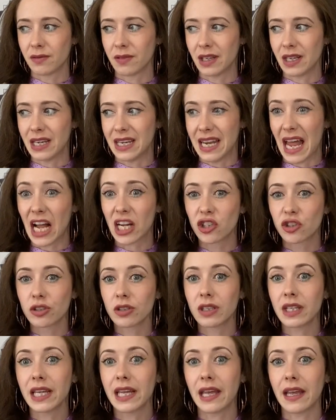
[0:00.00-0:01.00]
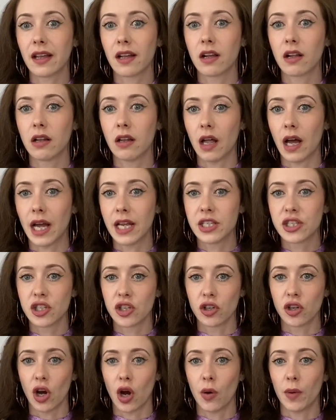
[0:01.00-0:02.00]
naturally inclined to
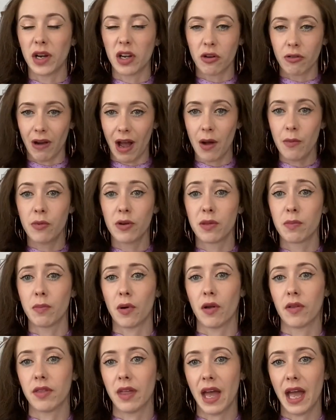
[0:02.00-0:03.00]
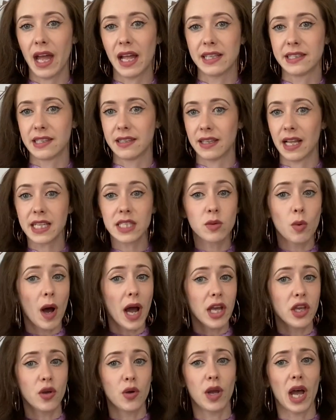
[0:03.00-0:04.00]
go and grab with both hands, and that's why
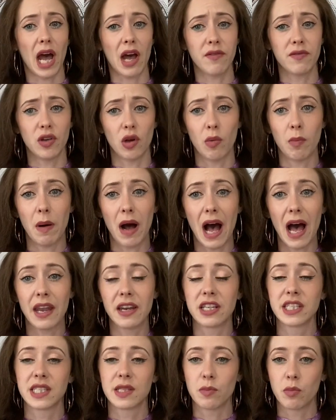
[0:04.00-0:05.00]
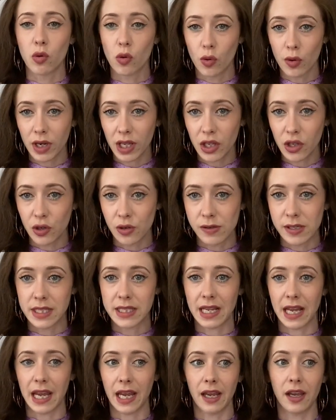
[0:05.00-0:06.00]
you have your partner supporting you,
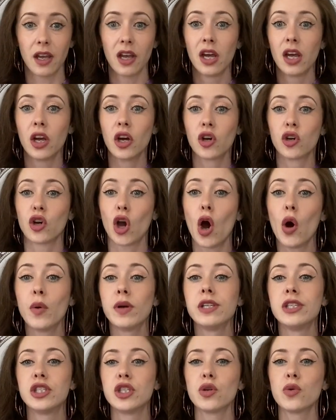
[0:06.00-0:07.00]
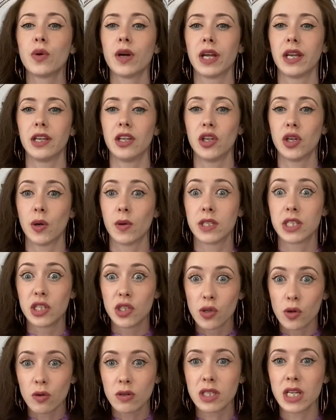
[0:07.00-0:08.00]
saying, go and do it, you know, it's
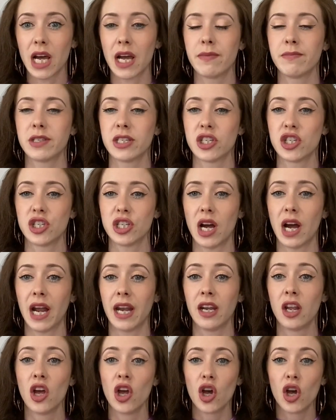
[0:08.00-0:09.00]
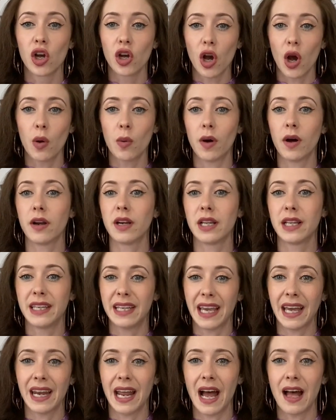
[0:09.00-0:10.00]
your time to shine, go on,
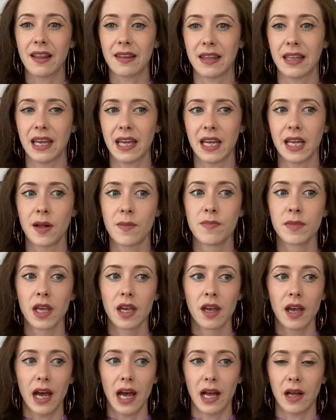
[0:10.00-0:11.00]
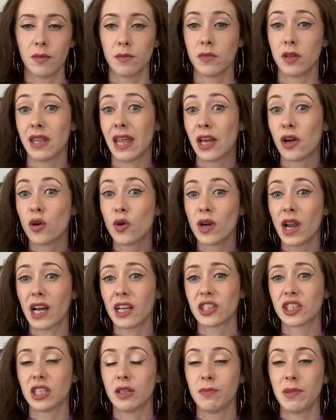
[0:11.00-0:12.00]
get out there. They could
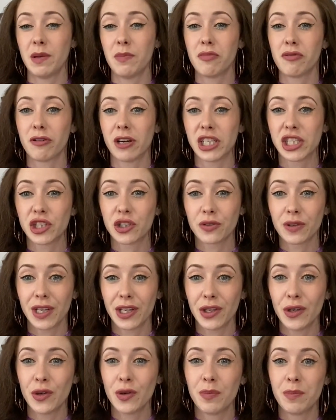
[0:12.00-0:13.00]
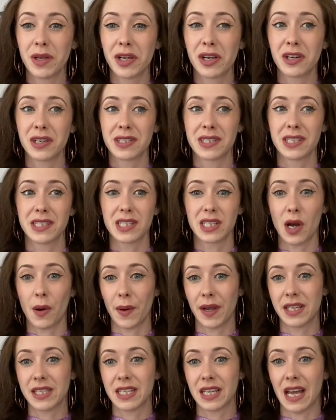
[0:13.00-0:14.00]
actually be pressuring you because it's
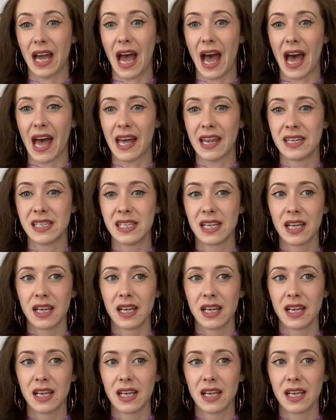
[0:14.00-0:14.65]
going to add